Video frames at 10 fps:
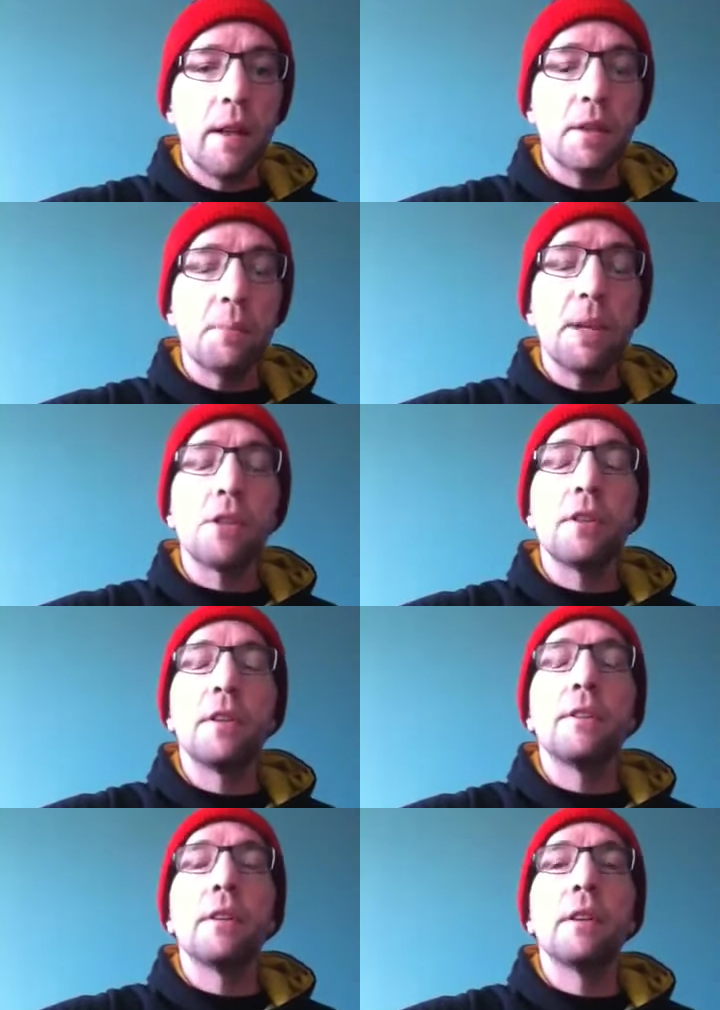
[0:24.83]
especially
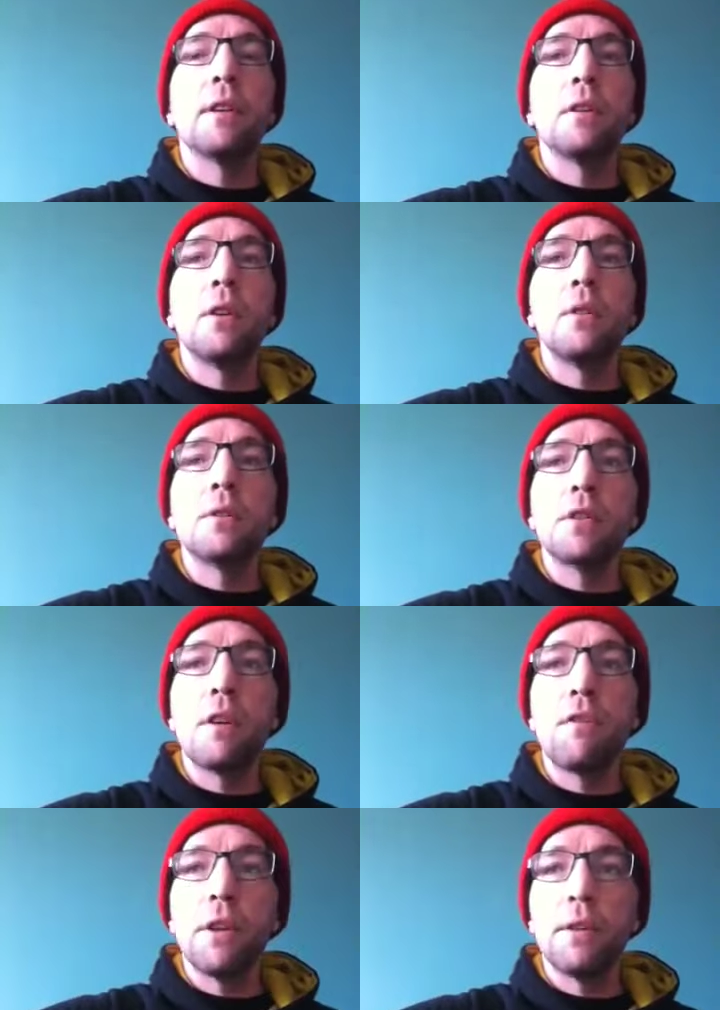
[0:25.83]
to the long
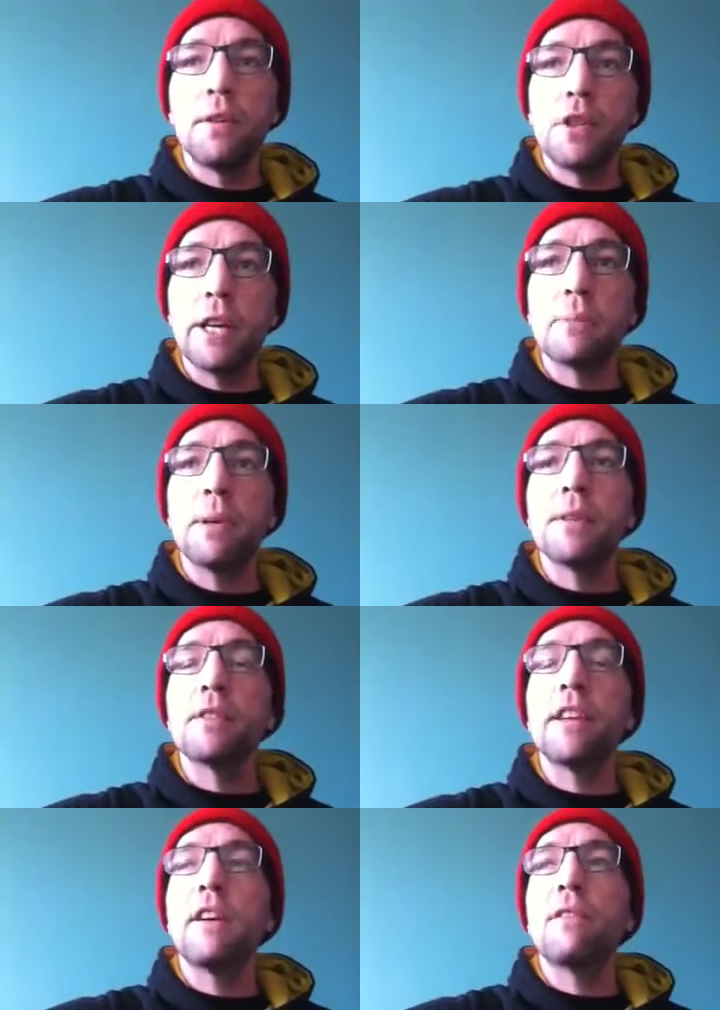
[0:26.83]
suffering jazz bar
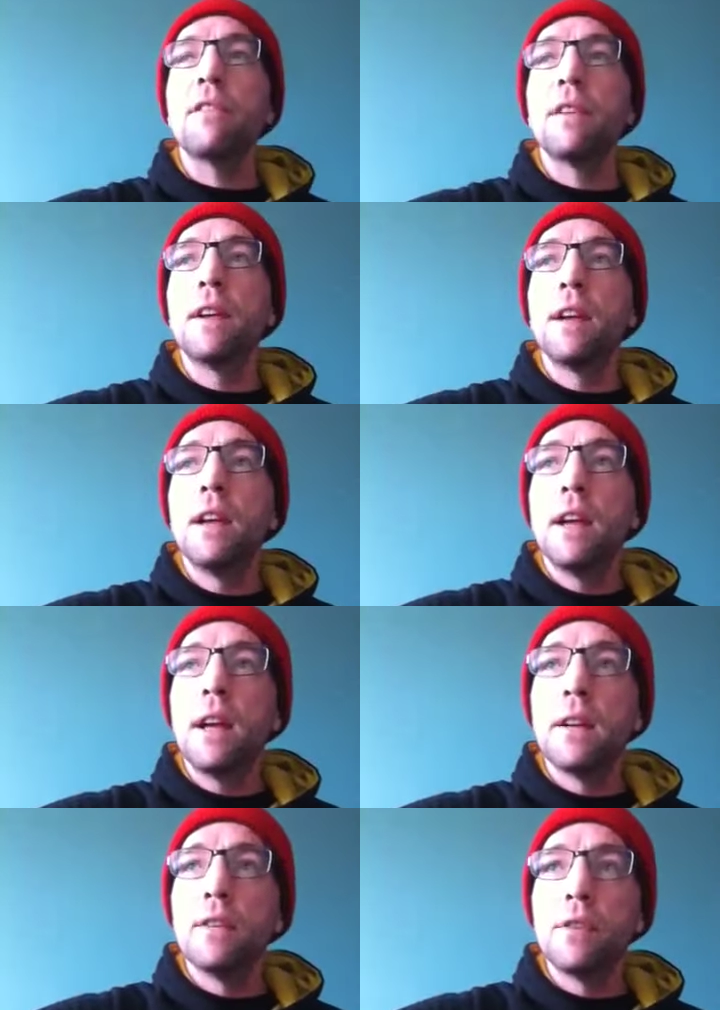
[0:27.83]
staff
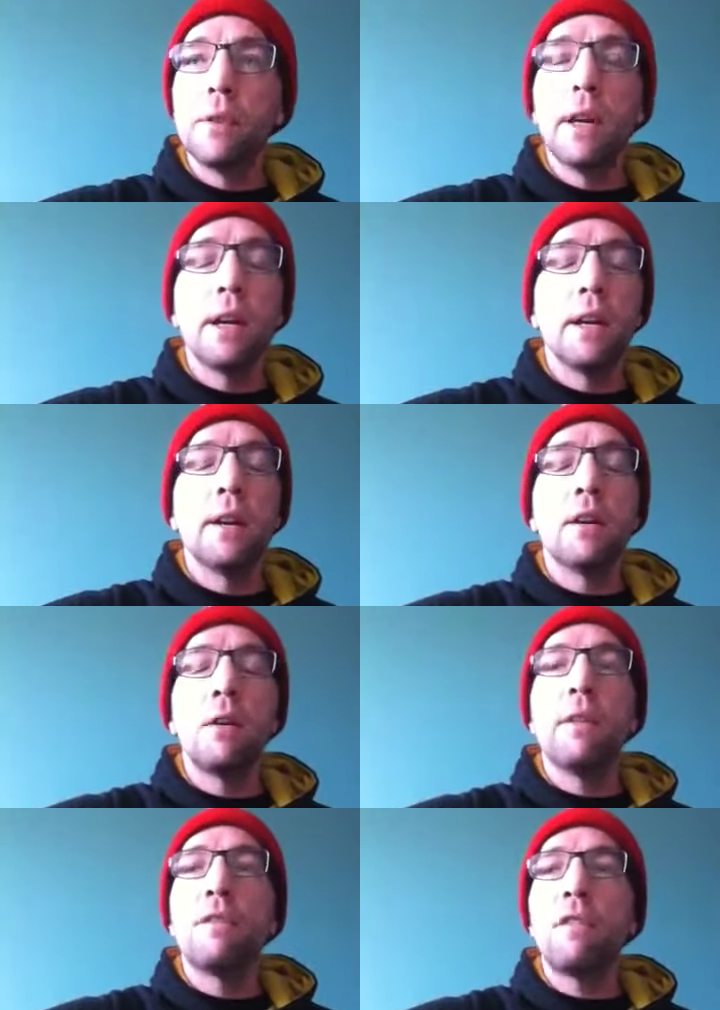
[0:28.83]
and to uh,
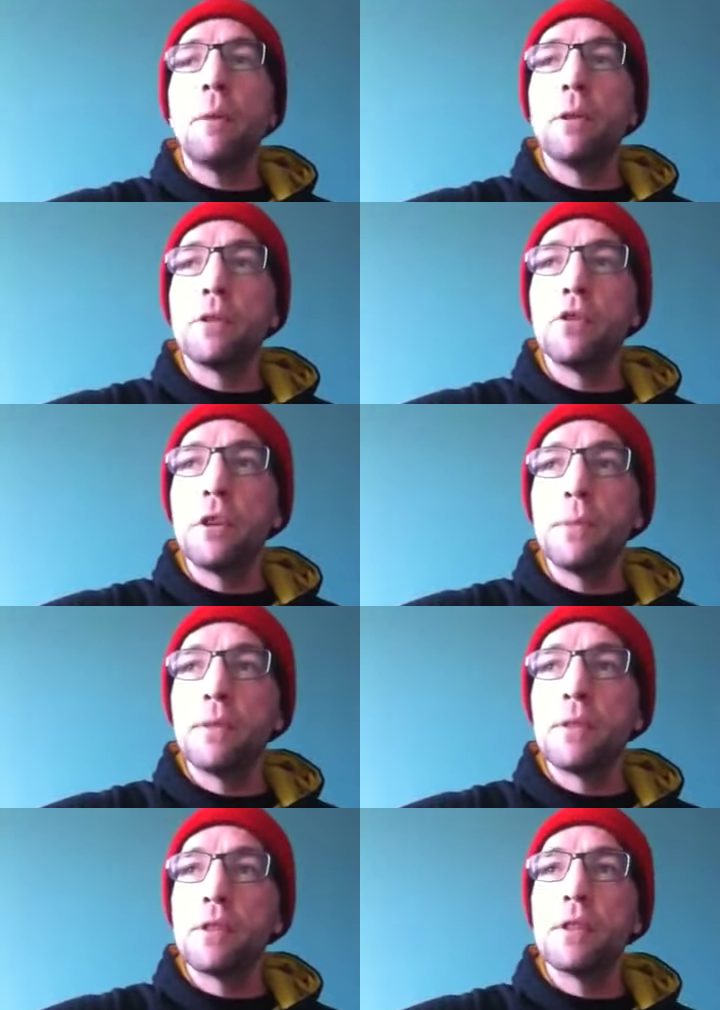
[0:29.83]
all the fabulous
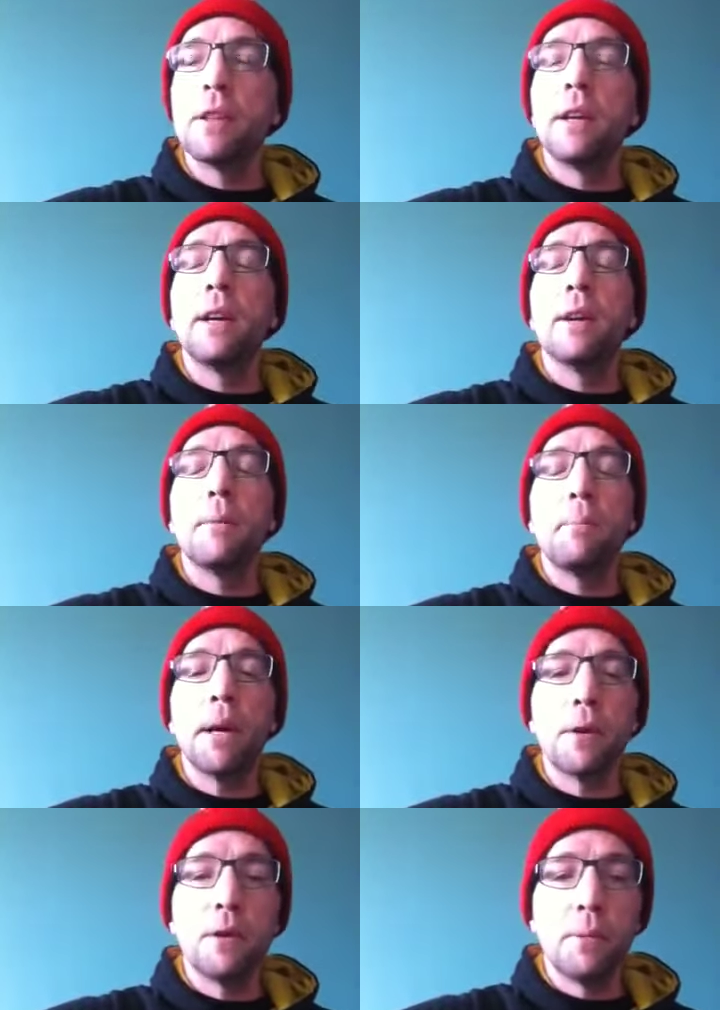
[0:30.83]
drummers uh,
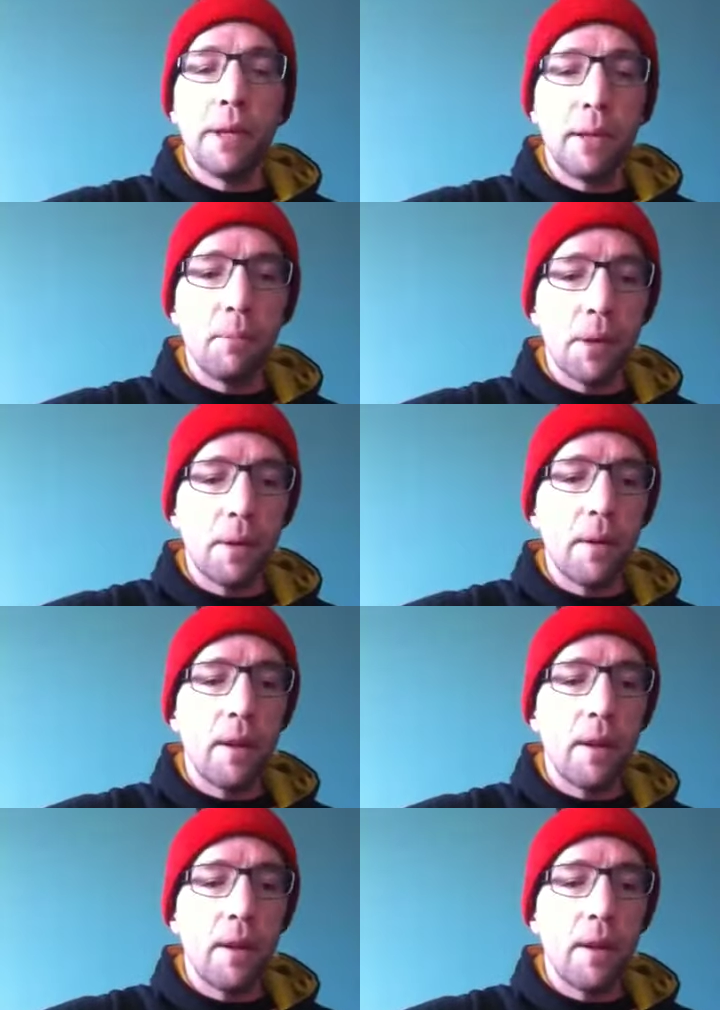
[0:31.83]
back home in Edinburgh